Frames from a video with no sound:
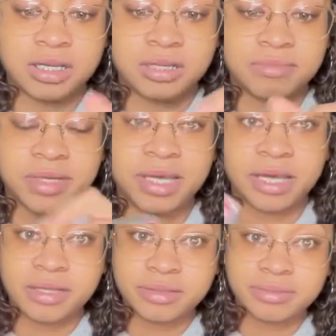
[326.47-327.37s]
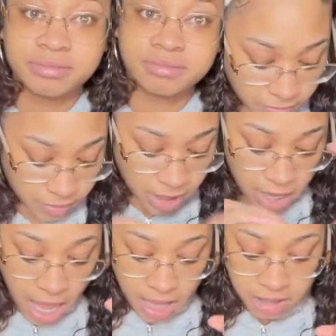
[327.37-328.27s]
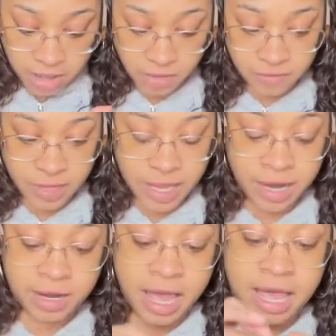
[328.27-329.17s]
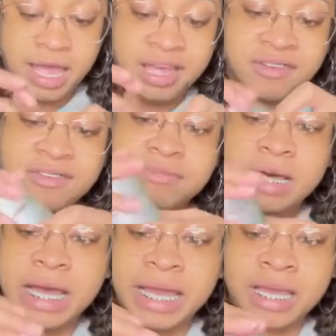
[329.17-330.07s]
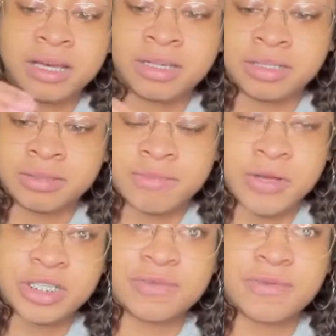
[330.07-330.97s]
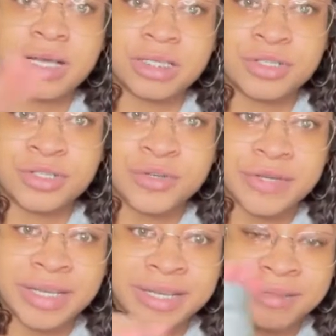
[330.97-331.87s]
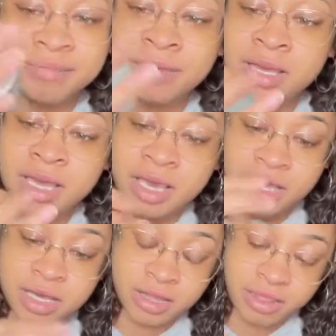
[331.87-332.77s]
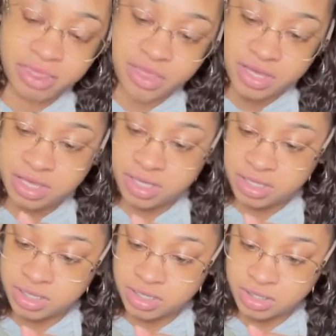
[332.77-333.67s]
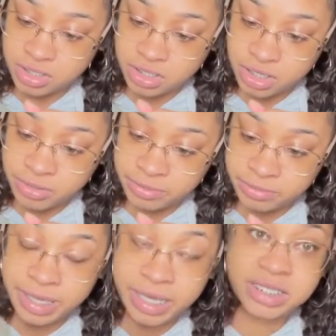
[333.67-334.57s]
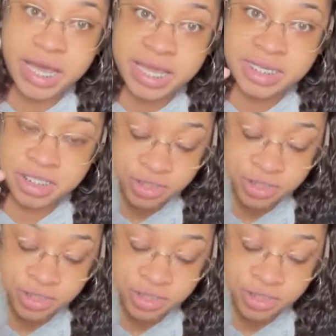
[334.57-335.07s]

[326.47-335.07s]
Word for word: But yeah. And then over here, I have my um, moisturizer cream, the, you know, anti-aging